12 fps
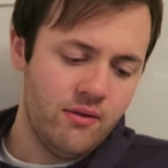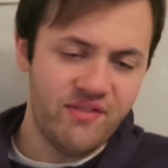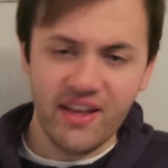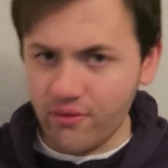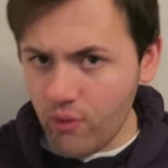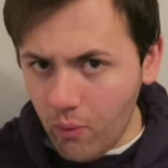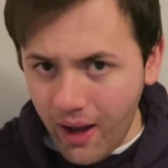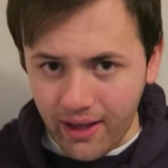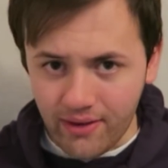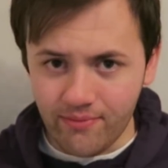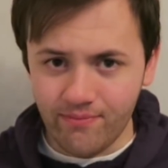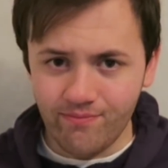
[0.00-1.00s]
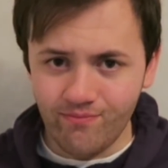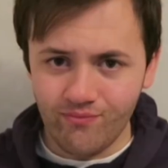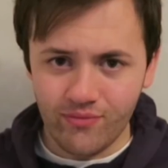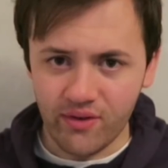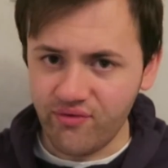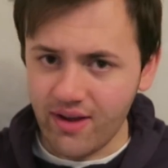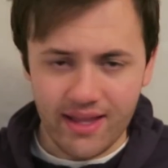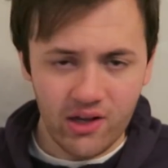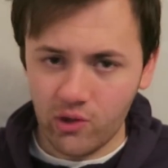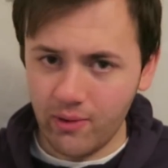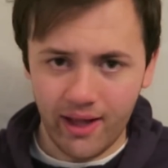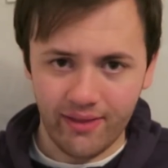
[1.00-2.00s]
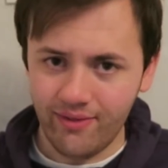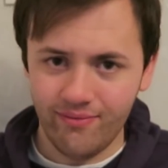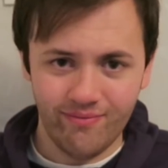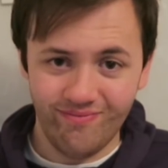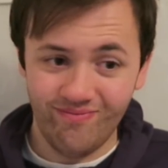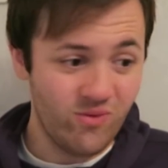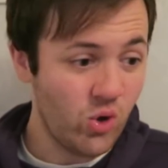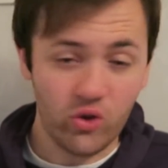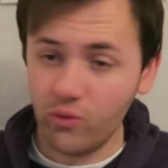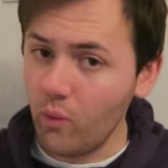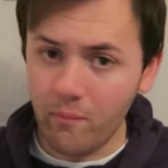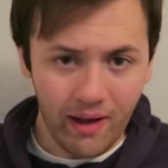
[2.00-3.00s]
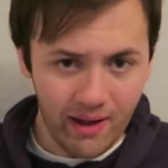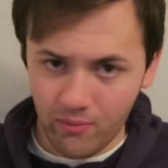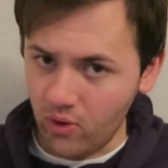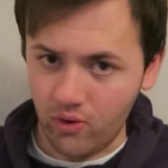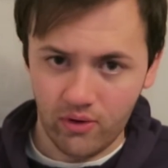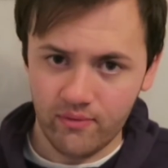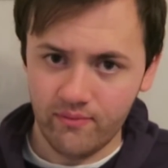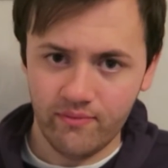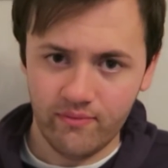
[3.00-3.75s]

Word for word: Villa away, the 3 0 win. Could have won by more.